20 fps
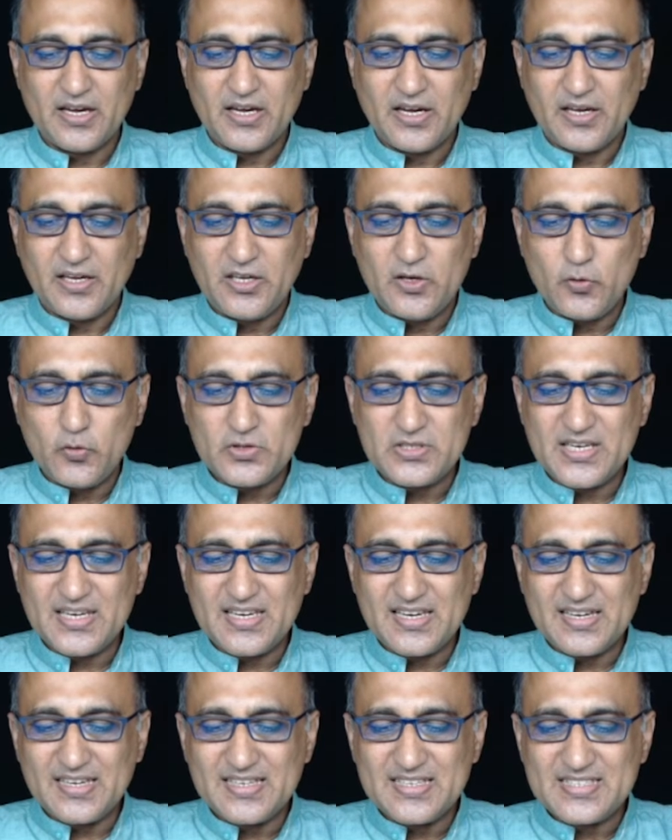
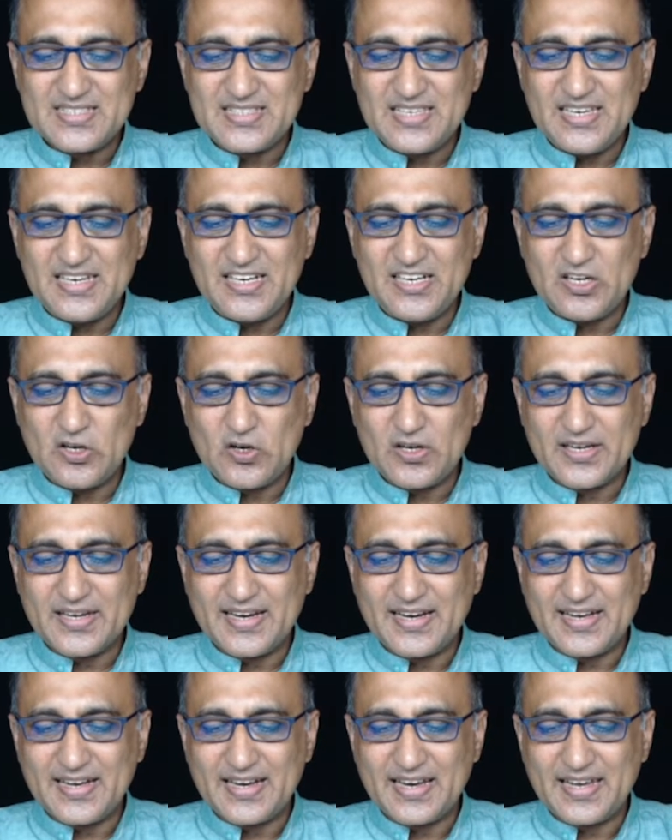Using
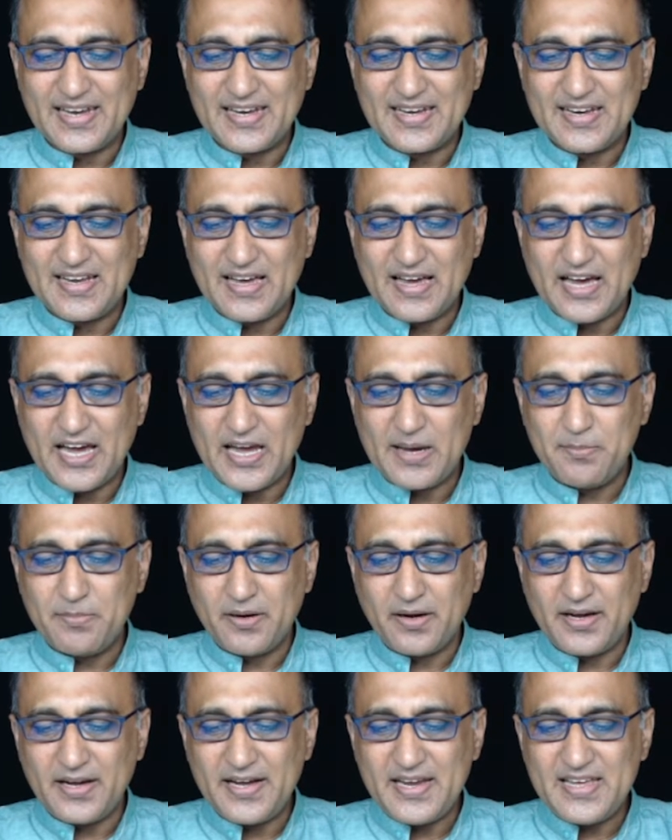scene.getLine, I am
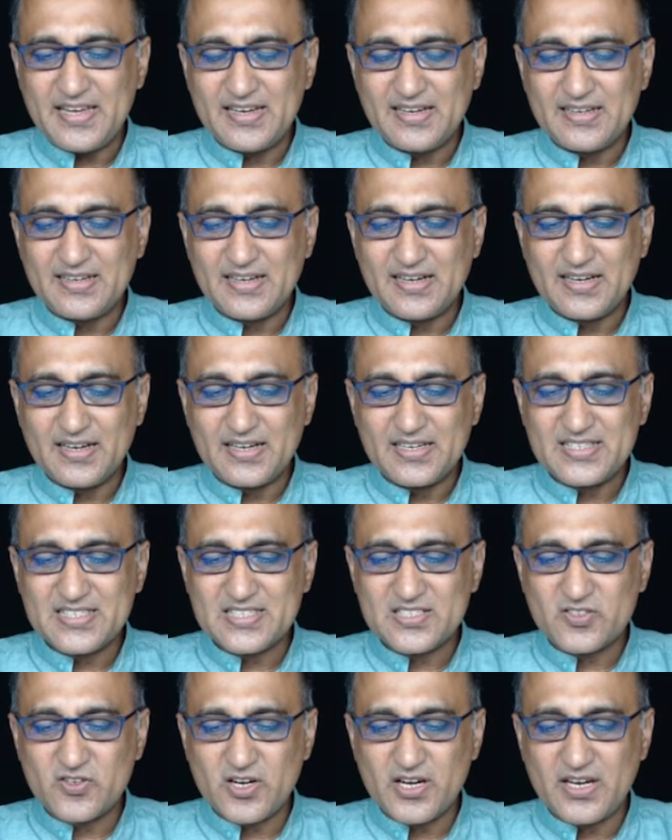reading a
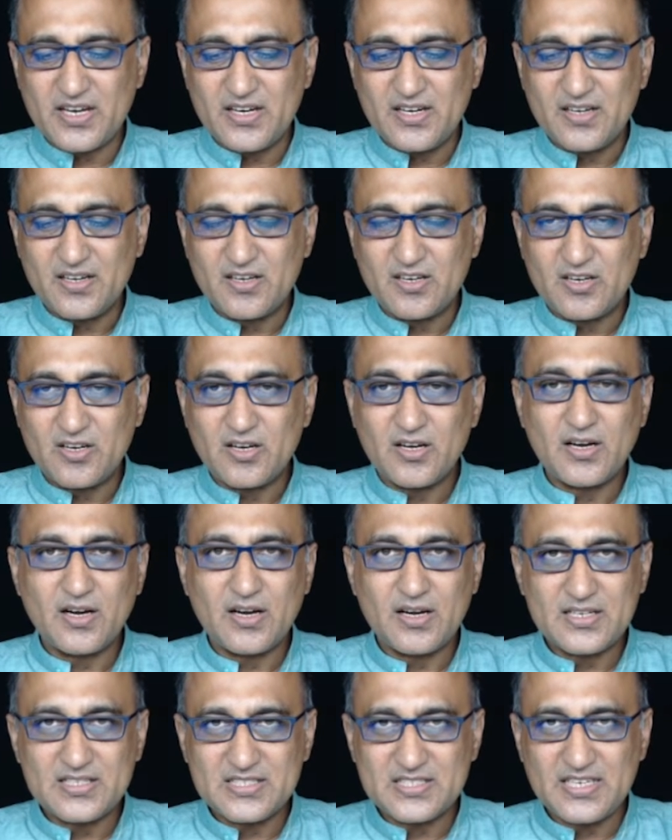string,
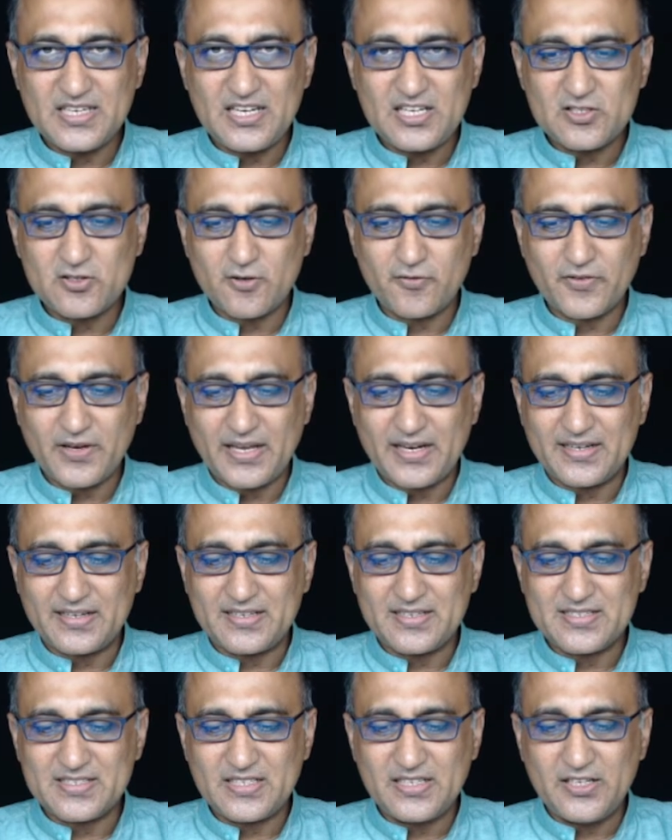a series of
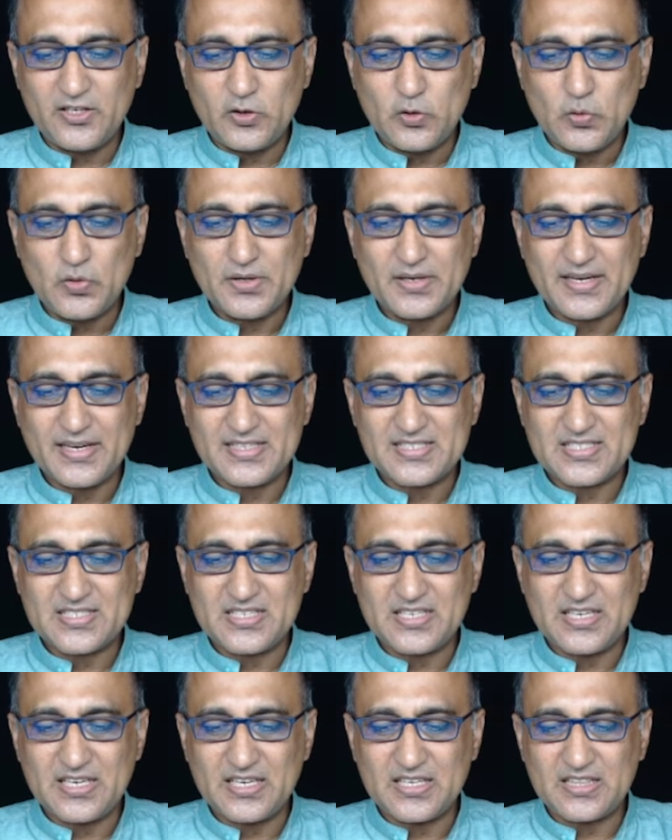characters into
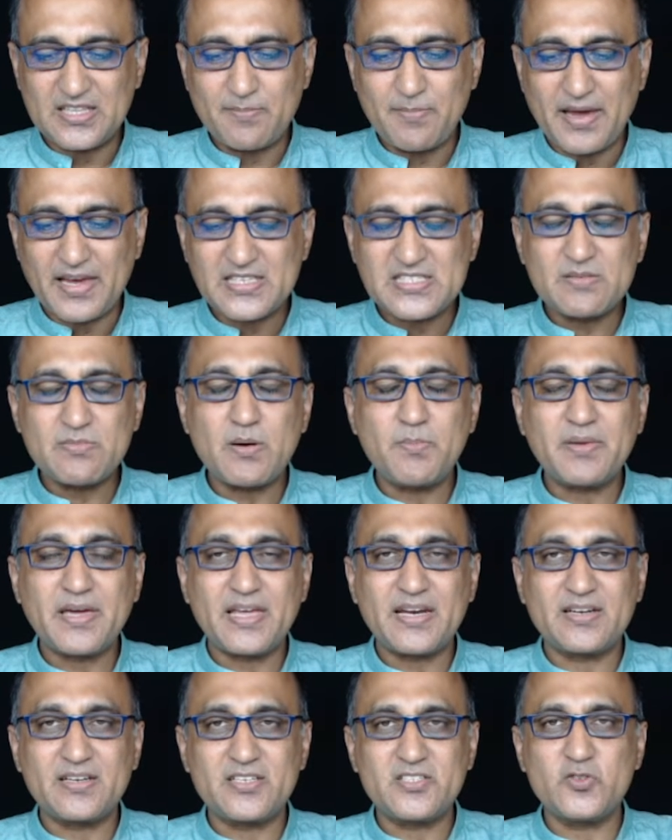st. The maximum
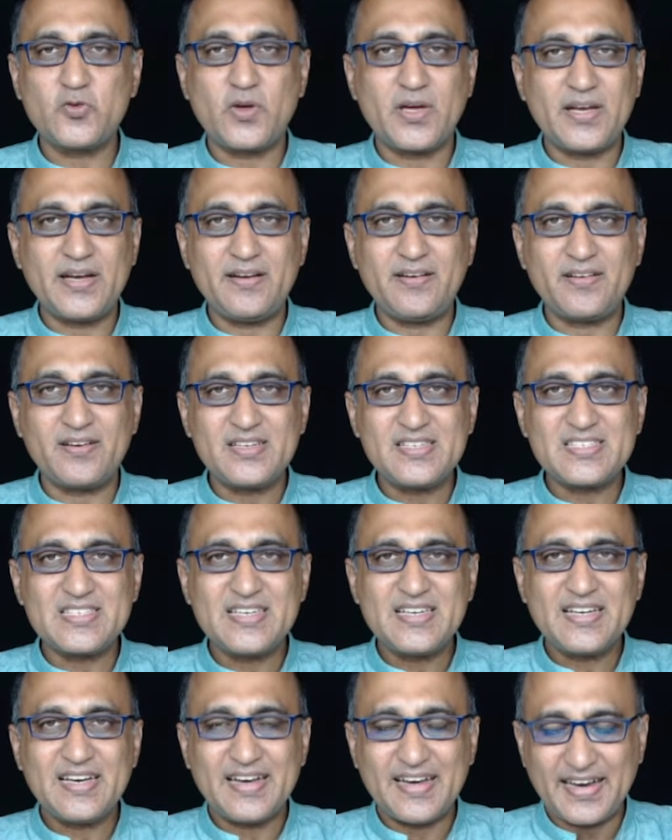characters you can enter
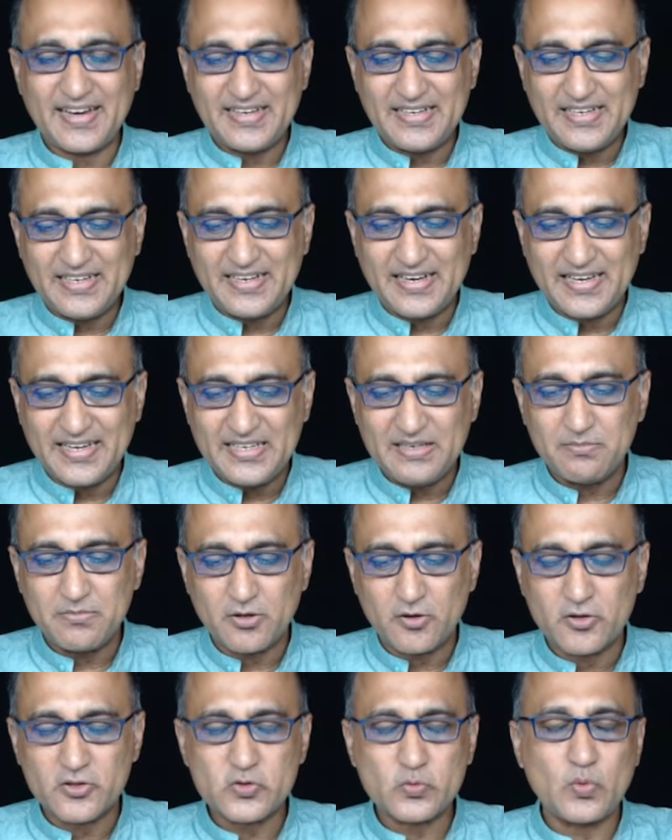is 99
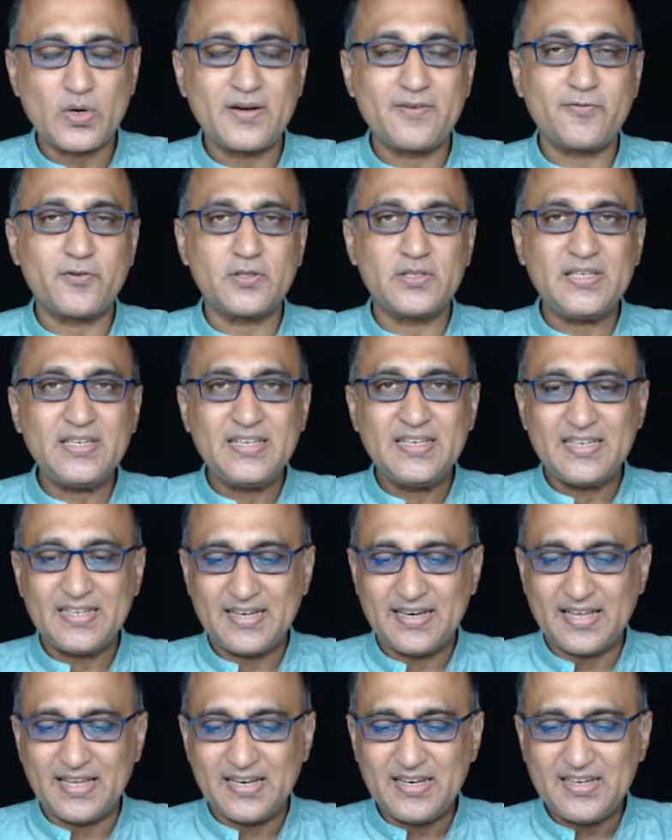because one for the
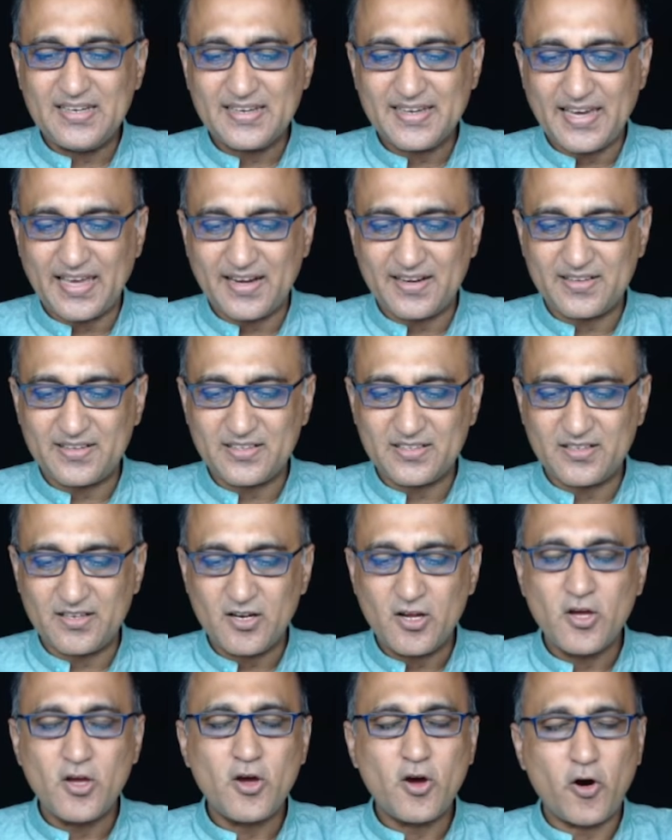null character.
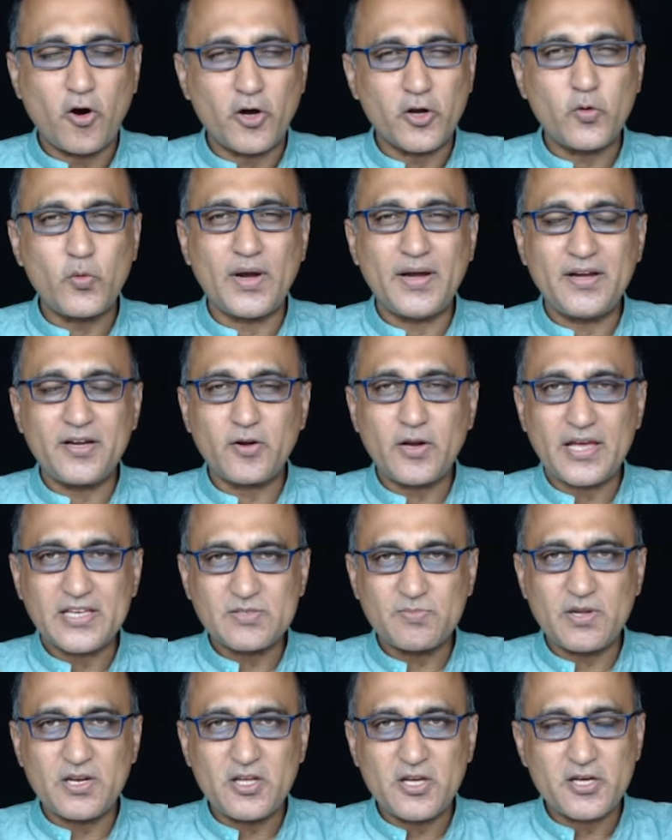Or you enter as
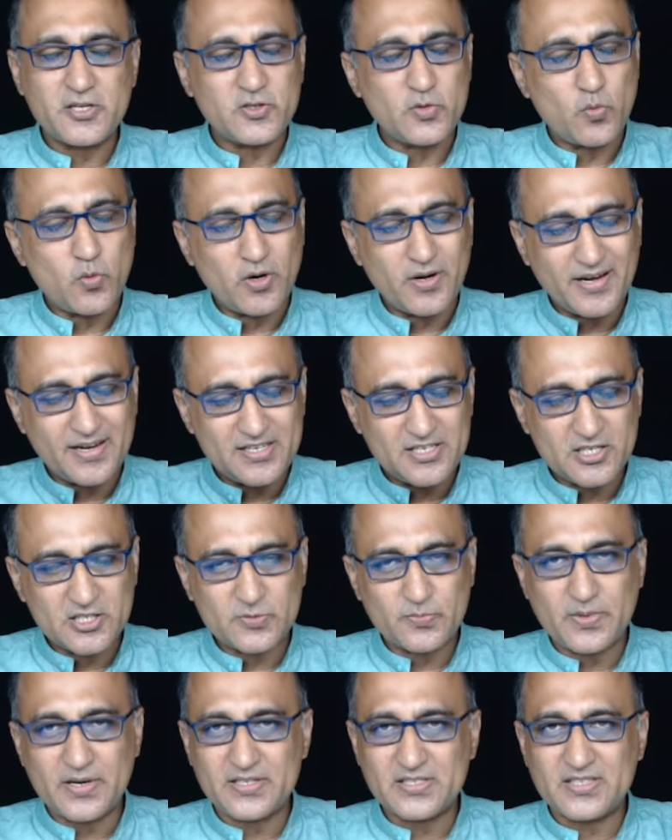many as you want and just
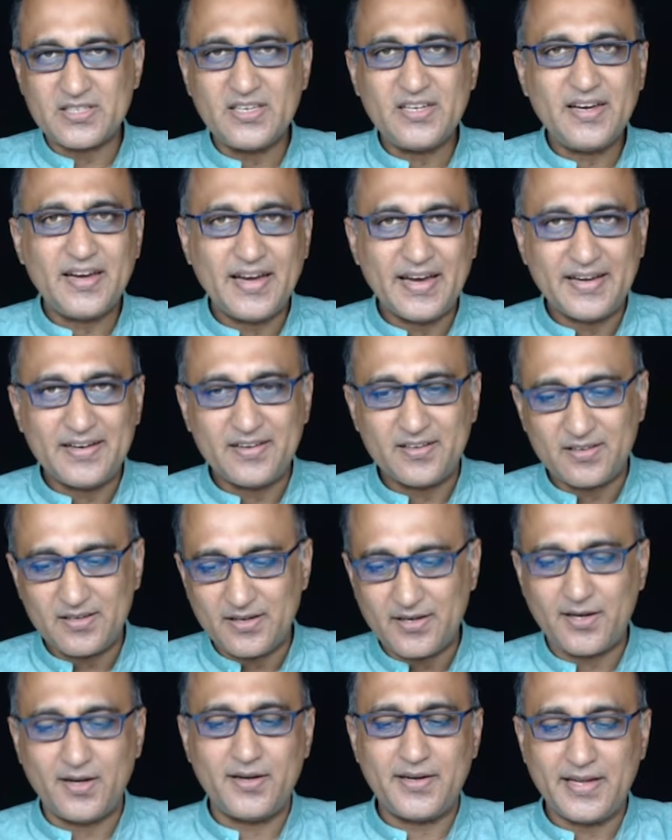press the enter.
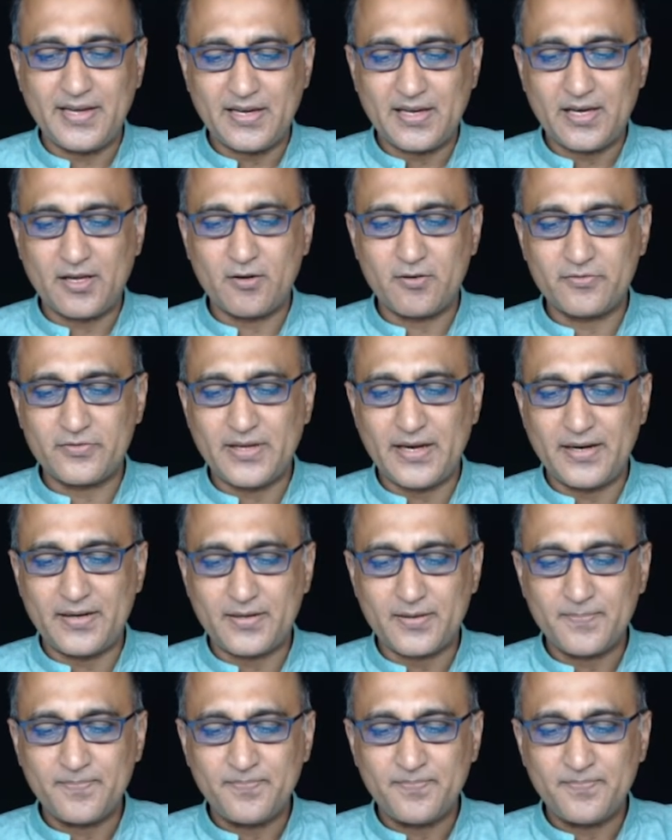It will take care of that.